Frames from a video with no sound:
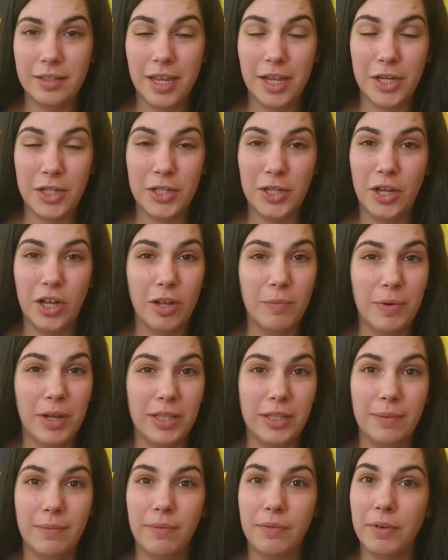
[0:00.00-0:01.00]
I could talk
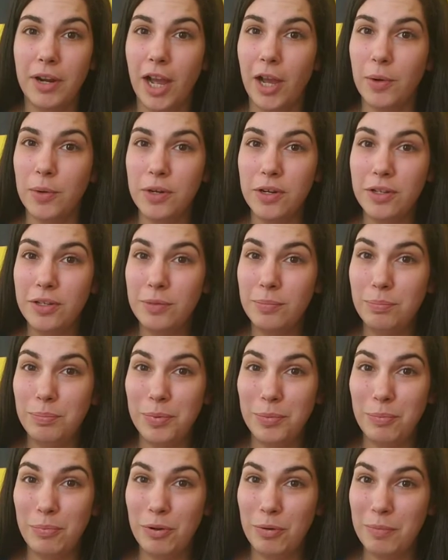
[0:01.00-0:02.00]
about them for hours,
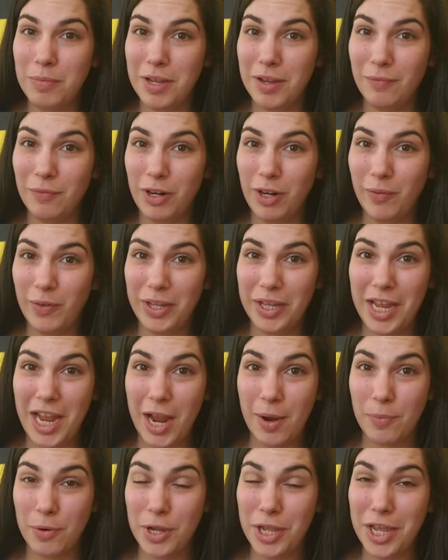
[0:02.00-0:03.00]
but put me in front of a
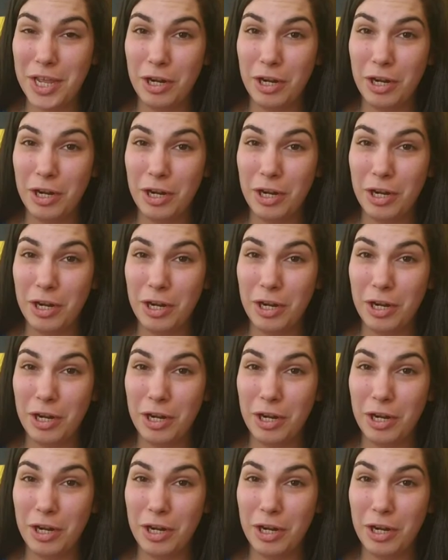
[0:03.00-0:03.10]
camera